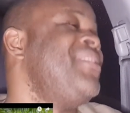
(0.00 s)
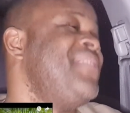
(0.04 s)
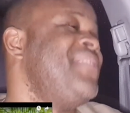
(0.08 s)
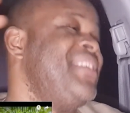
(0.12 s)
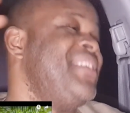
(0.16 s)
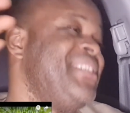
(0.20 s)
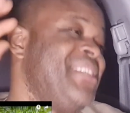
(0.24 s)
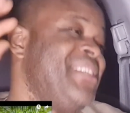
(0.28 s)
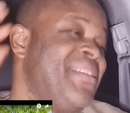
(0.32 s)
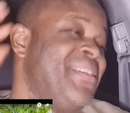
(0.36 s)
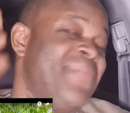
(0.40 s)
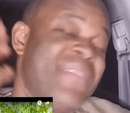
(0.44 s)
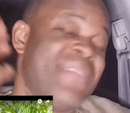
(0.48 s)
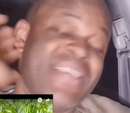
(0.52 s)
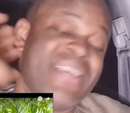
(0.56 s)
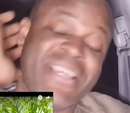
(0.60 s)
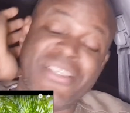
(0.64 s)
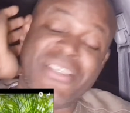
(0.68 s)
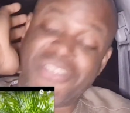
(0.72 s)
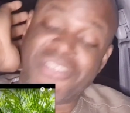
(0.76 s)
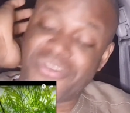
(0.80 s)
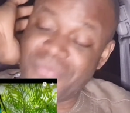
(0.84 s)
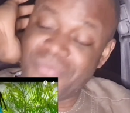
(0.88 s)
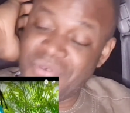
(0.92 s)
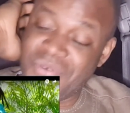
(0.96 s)
brother something
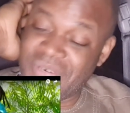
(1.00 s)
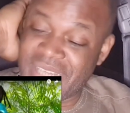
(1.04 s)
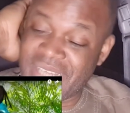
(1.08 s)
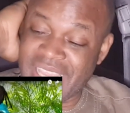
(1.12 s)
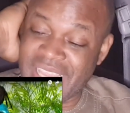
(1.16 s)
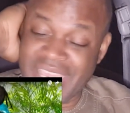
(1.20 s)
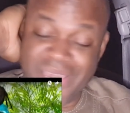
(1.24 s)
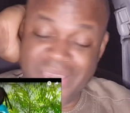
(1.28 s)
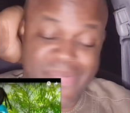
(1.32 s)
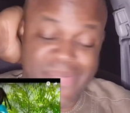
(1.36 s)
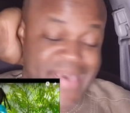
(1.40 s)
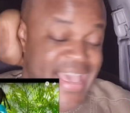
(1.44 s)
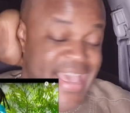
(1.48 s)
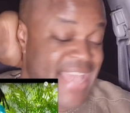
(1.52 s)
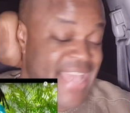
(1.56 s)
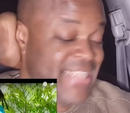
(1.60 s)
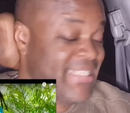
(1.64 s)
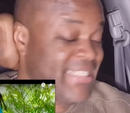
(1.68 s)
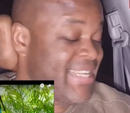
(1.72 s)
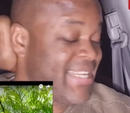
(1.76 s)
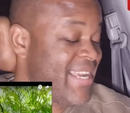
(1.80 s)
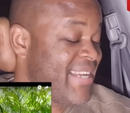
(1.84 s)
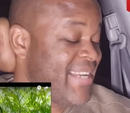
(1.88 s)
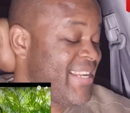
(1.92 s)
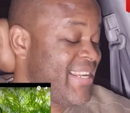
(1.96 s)
he smoked and he
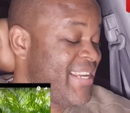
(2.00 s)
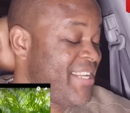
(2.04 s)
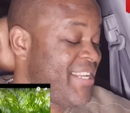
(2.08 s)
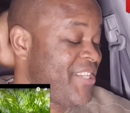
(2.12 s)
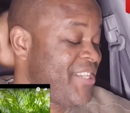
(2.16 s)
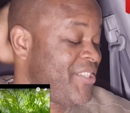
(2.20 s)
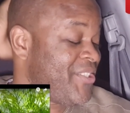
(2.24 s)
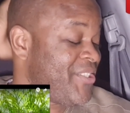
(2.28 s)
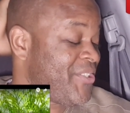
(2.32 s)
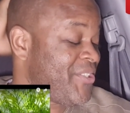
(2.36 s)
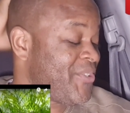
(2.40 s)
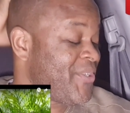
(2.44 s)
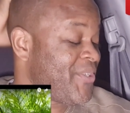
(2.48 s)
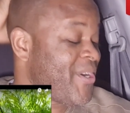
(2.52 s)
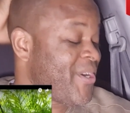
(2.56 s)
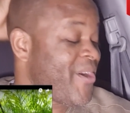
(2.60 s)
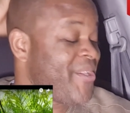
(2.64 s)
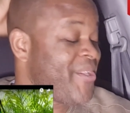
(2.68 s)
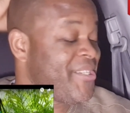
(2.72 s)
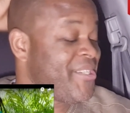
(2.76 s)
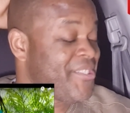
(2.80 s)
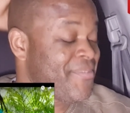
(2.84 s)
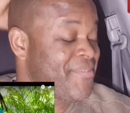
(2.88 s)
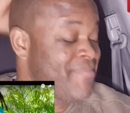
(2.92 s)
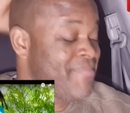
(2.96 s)
passed out, and they just took
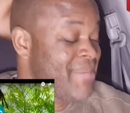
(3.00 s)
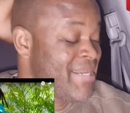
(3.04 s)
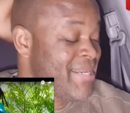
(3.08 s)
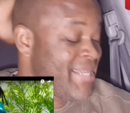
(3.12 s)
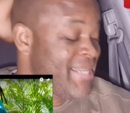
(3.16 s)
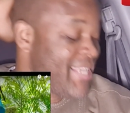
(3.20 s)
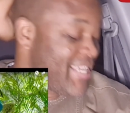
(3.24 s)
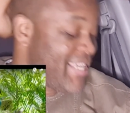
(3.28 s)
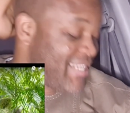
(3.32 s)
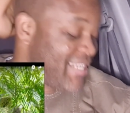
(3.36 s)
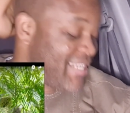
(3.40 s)
all his money